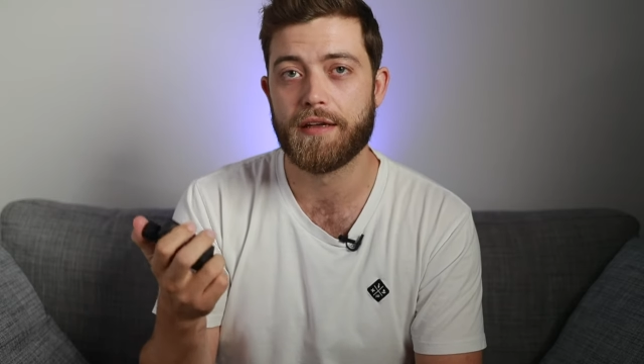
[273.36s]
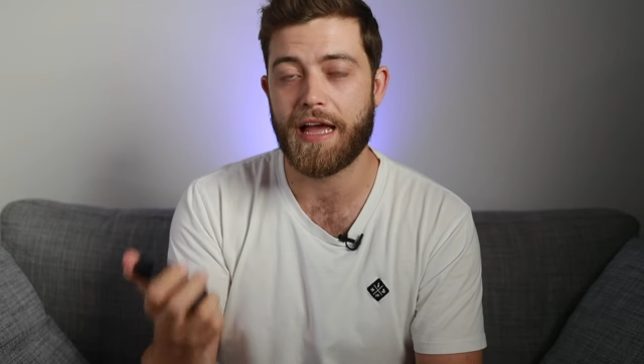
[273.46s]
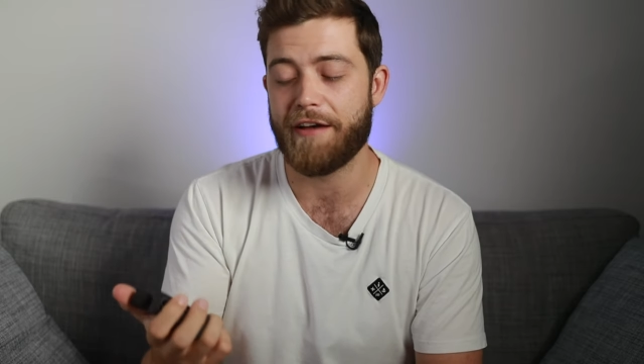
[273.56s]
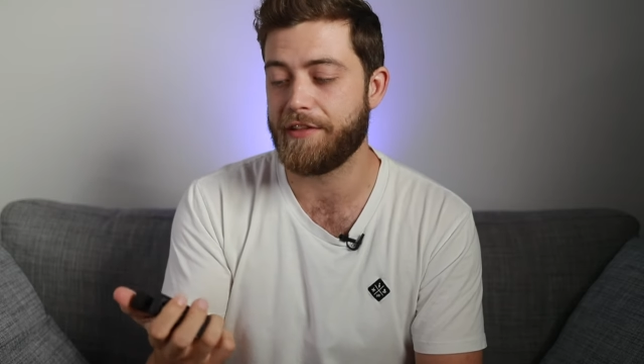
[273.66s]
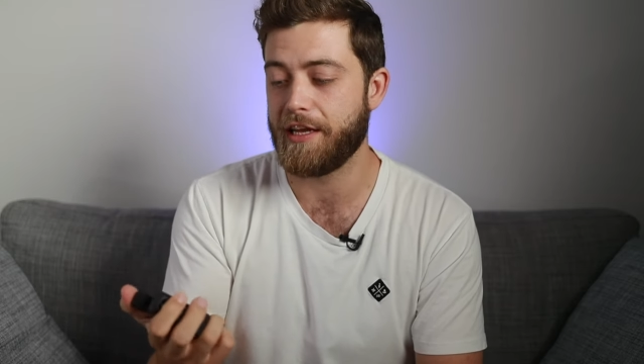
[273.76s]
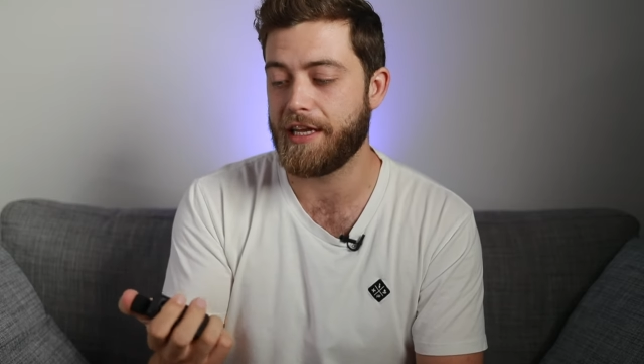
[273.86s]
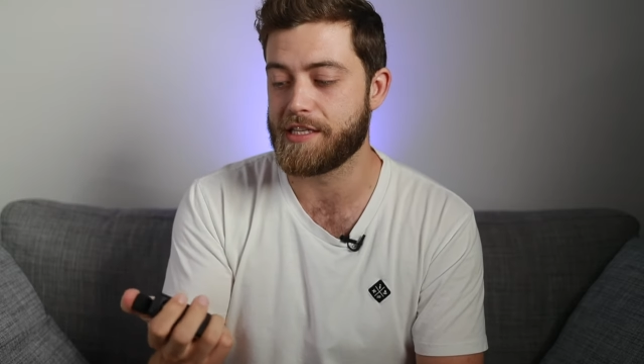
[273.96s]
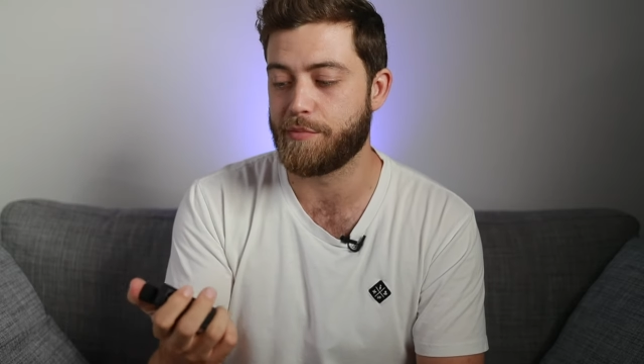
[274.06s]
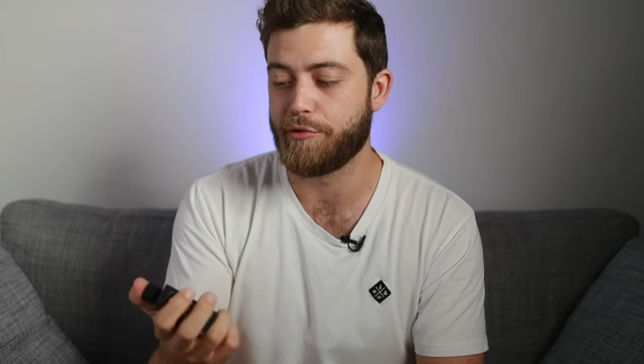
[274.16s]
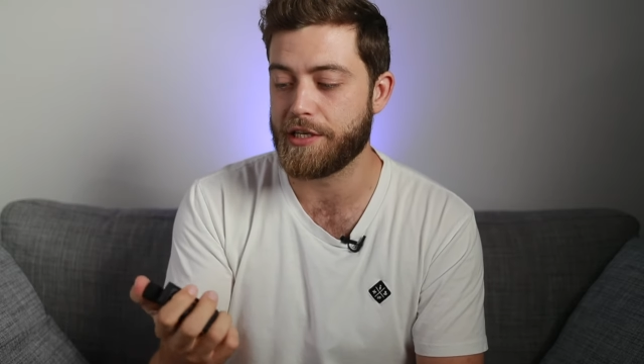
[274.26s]
have that
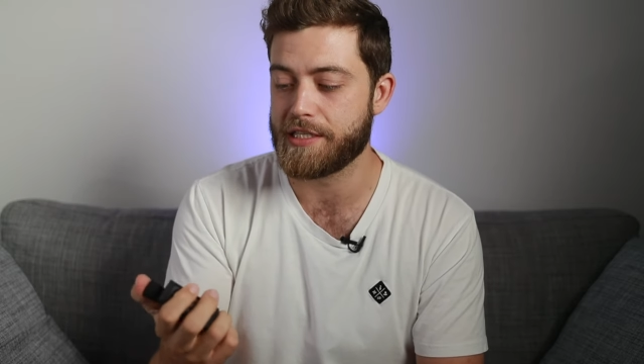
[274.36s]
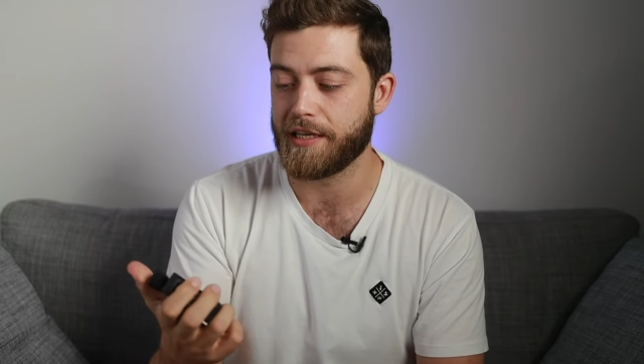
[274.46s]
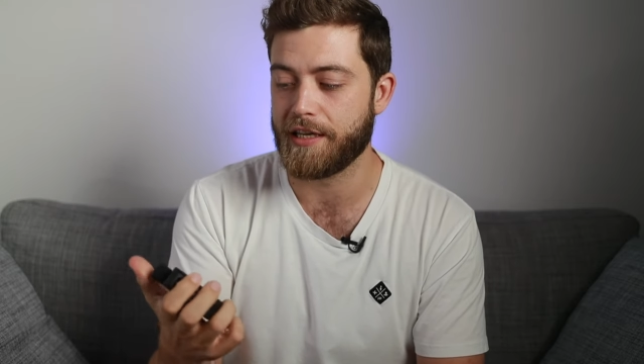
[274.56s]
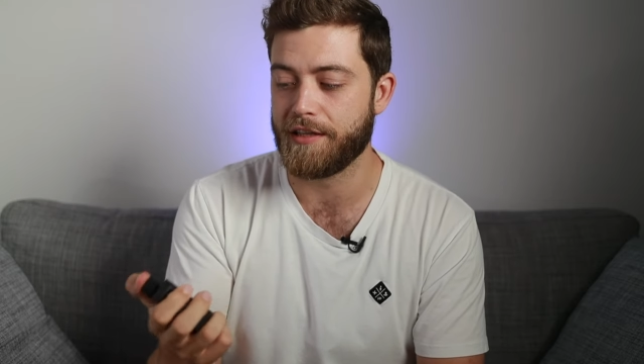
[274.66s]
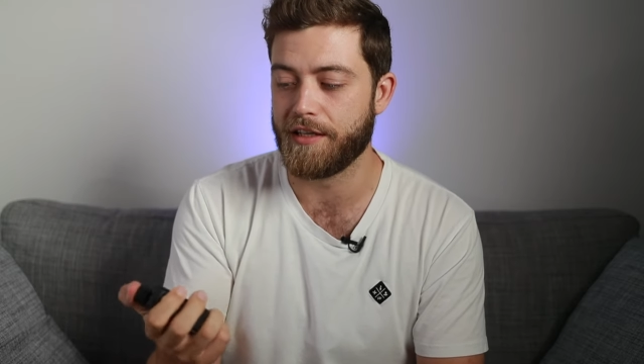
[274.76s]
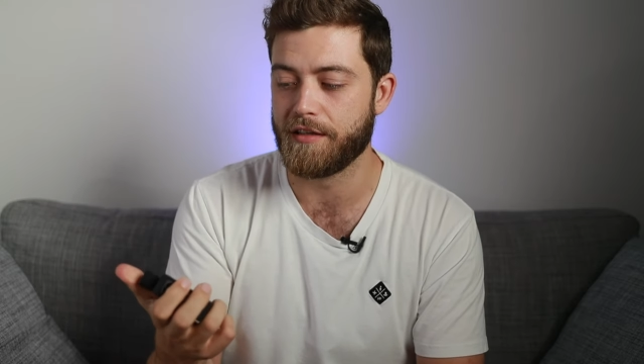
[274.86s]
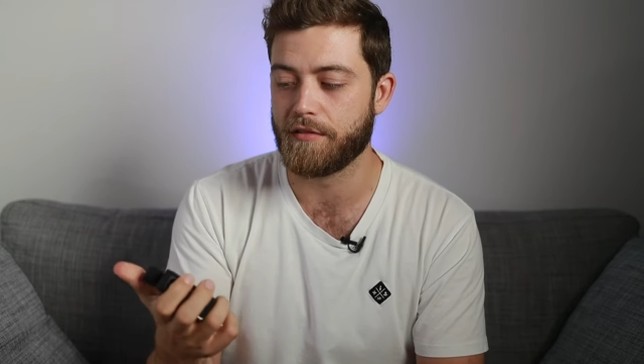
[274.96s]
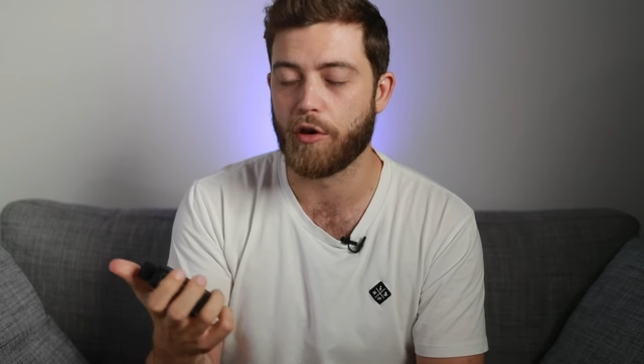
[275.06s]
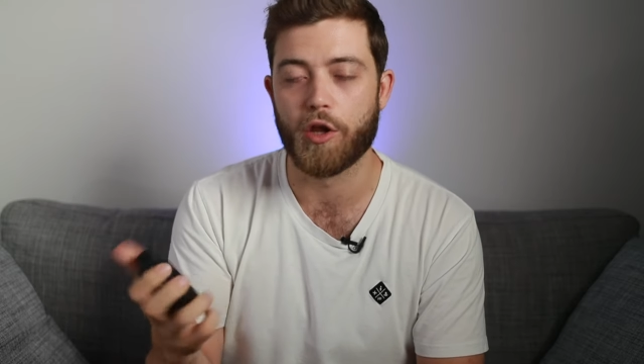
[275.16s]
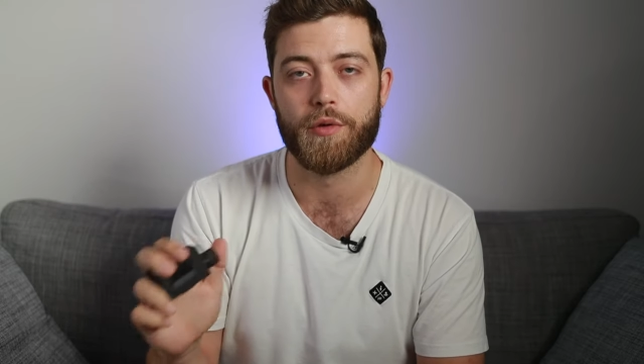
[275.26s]
as a preset and then
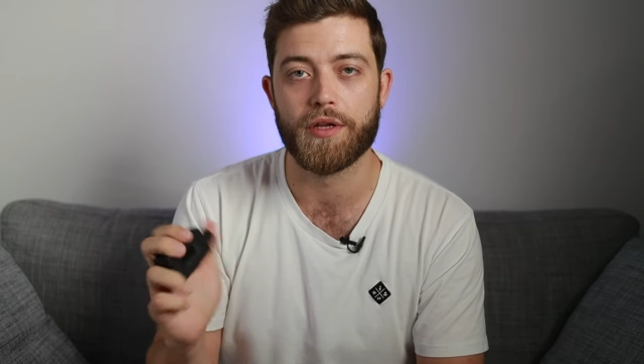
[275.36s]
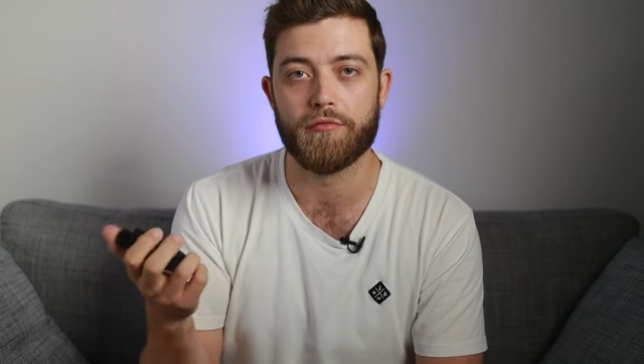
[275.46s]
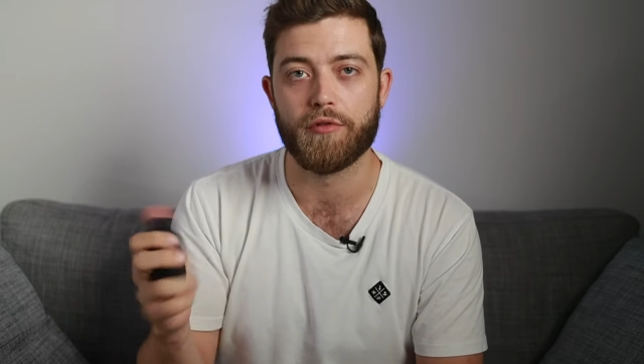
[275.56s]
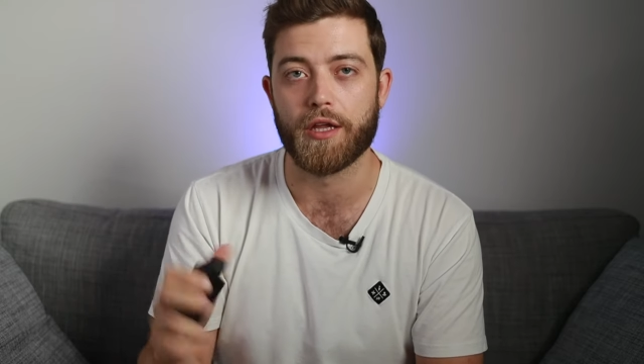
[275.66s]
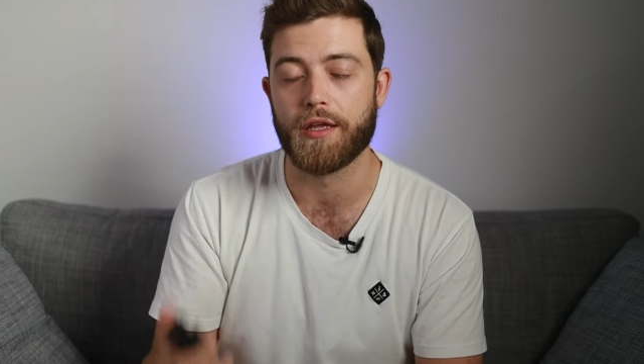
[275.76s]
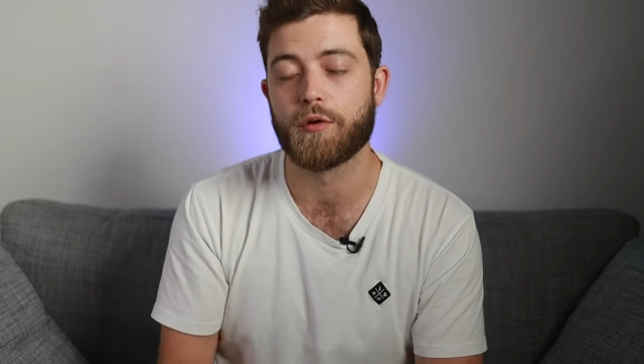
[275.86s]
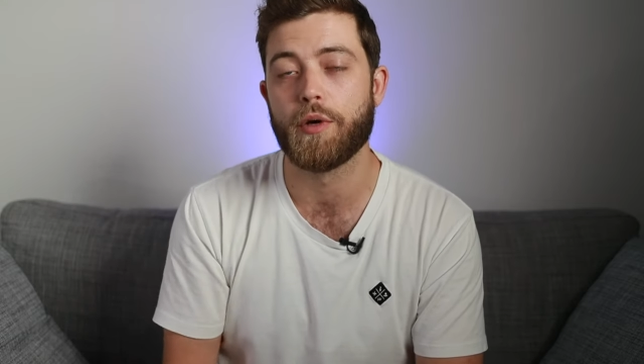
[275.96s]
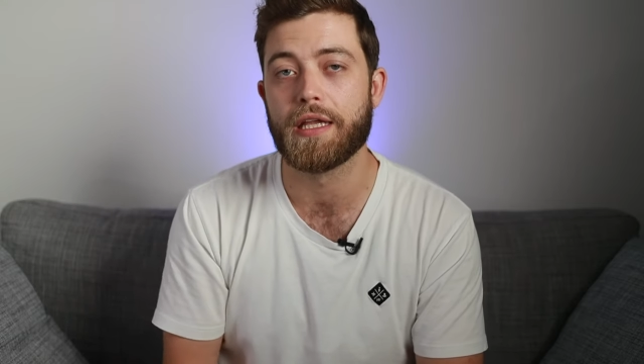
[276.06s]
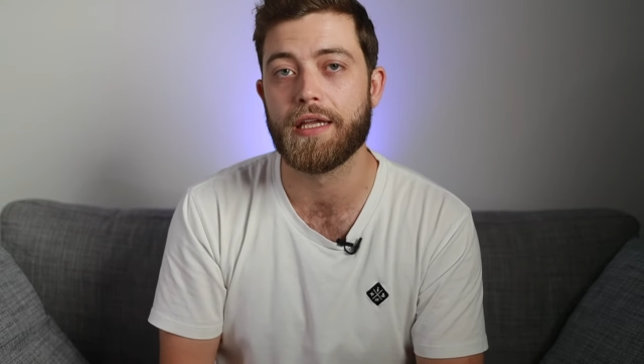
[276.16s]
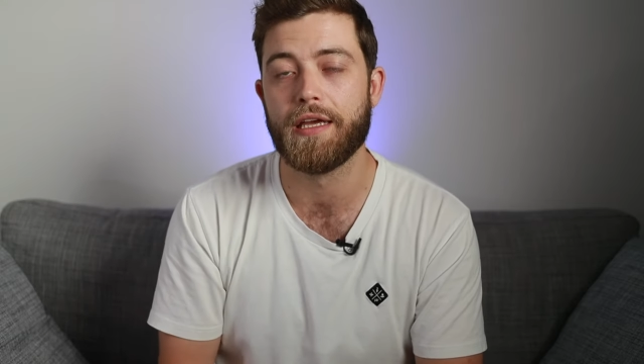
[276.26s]
load it really
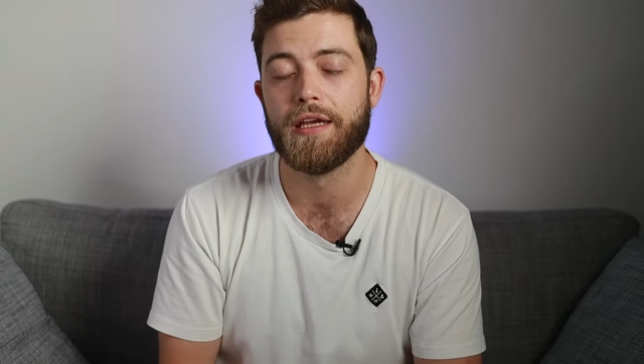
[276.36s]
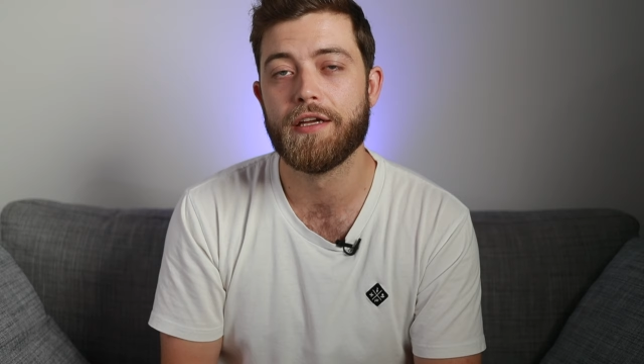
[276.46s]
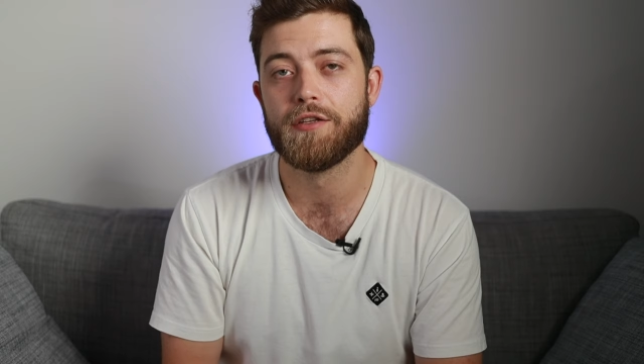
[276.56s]
quickly